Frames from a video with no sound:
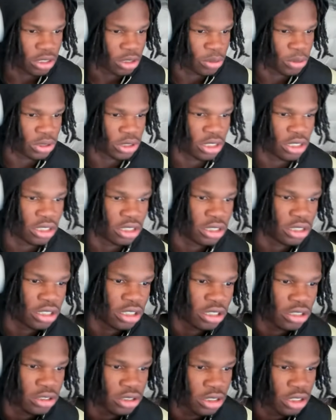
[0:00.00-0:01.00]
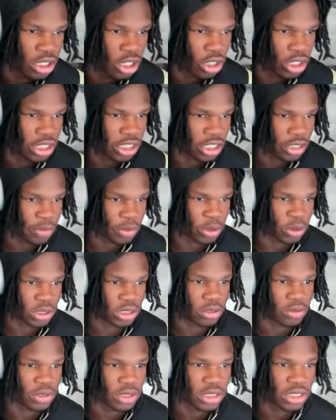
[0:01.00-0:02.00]
It was only NFL
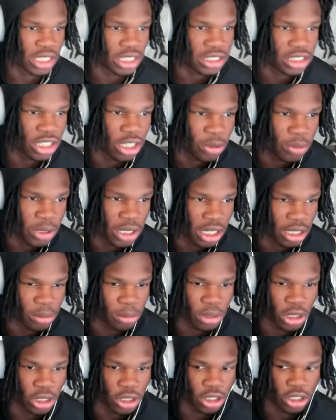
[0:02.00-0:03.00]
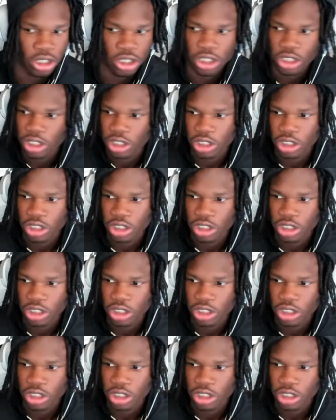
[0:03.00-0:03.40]
receivers. Next up, we got a blurr.